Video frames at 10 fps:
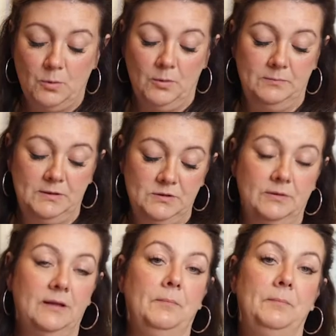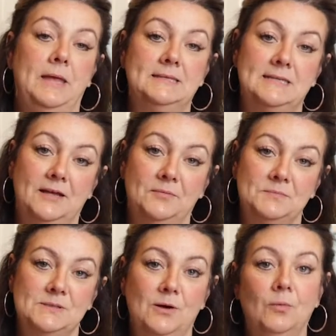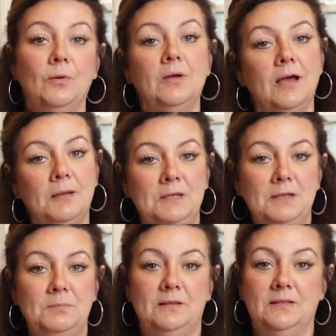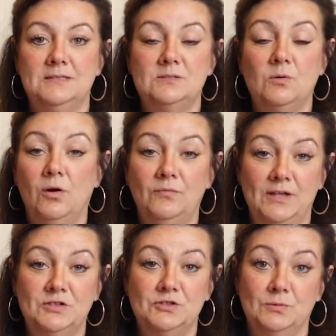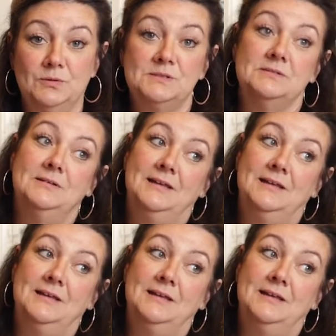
going to be doing a baked ham. So I'm keeping this all vegetables,